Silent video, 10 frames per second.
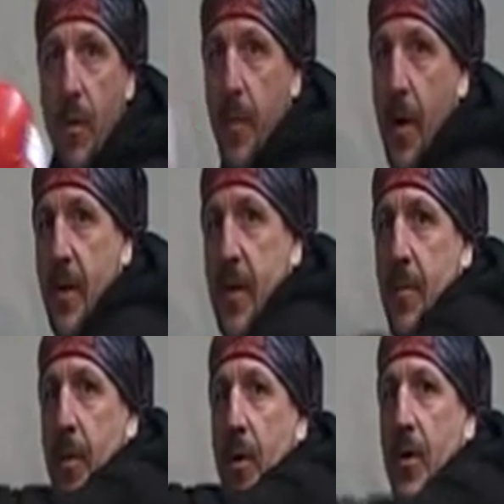With a
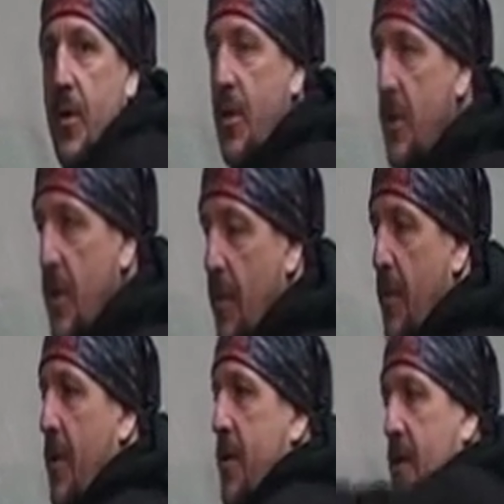boxing punch,
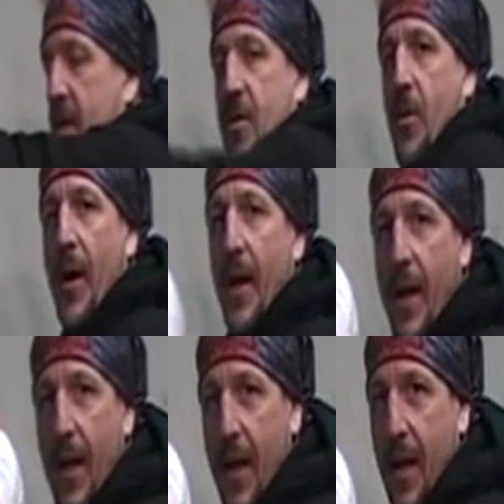because it's a
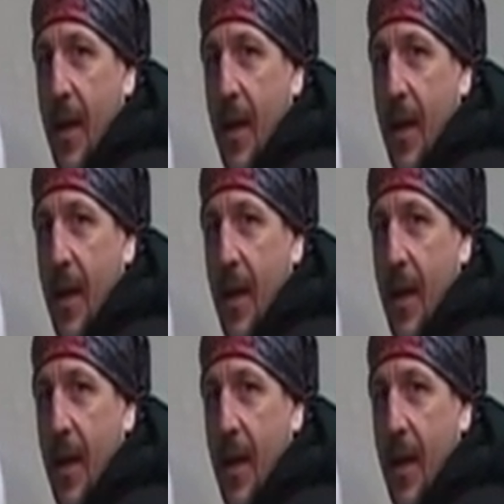swing,